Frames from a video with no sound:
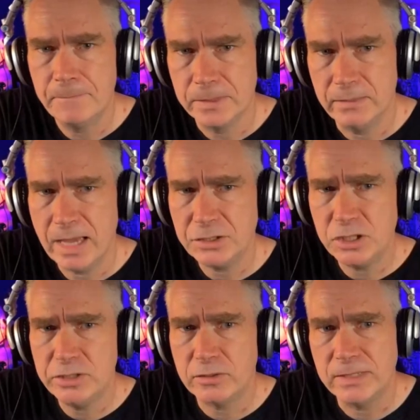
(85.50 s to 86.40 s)
Imagine
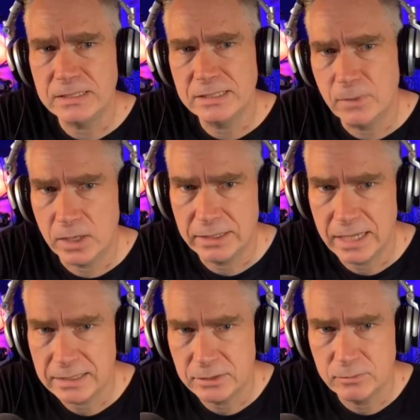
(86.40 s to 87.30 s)
you're a business
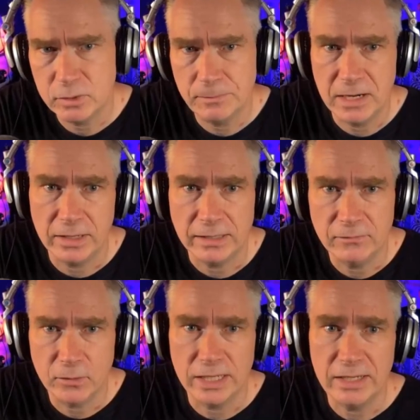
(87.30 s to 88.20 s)
podcaster preparing
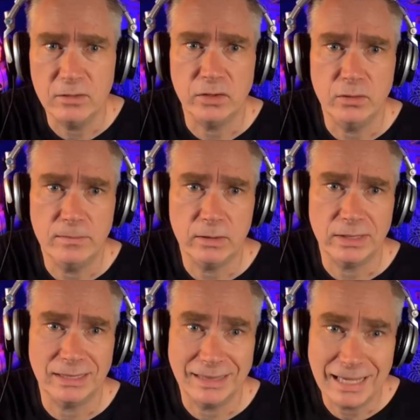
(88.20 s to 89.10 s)
for an interview about
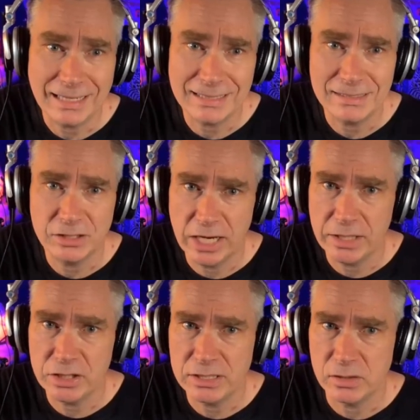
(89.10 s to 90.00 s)
the latest
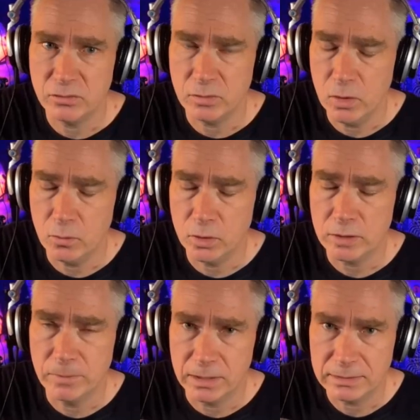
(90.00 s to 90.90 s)
changes in remote work
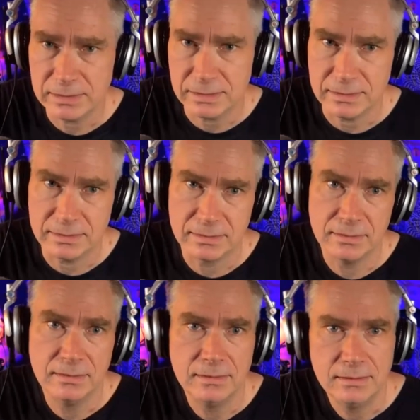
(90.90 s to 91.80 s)
policies.
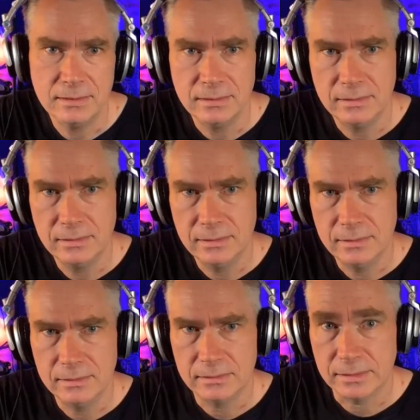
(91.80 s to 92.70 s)

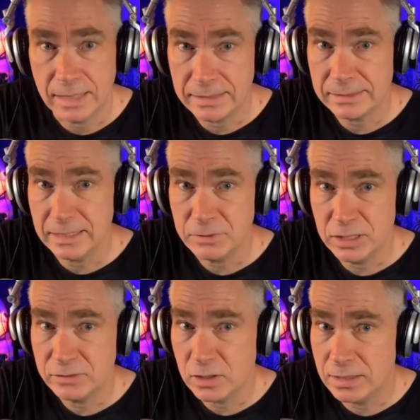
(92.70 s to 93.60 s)
The landscape
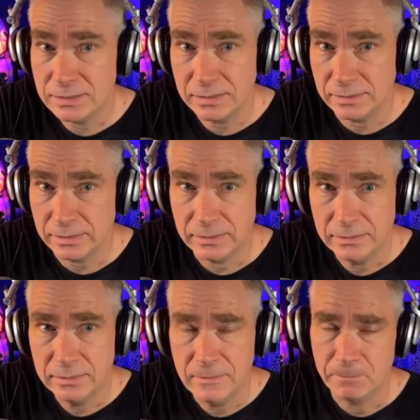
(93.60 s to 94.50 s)
shifts constantly.
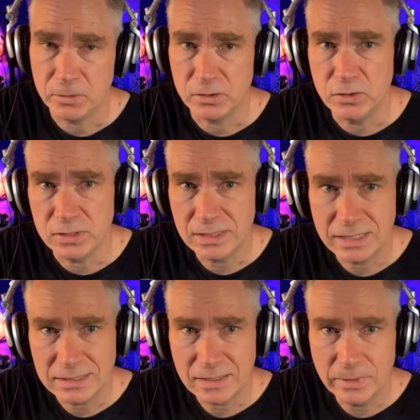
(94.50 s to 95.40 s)
There's new
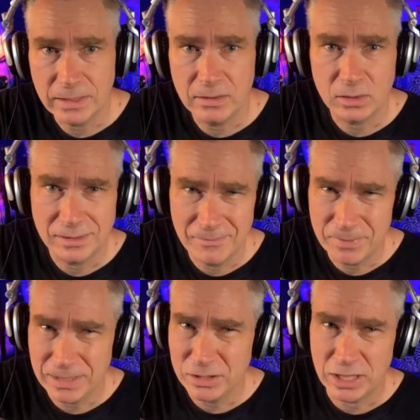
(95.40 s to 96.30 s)
studies coming out,
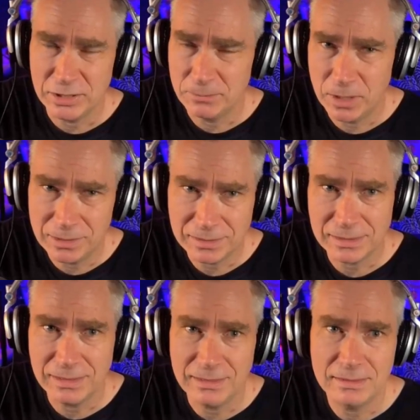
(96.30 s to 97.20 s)
companies change
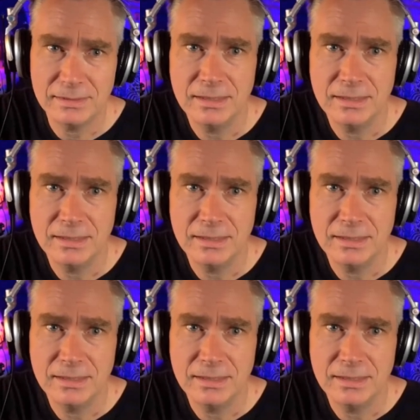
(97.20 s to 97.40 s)
policies,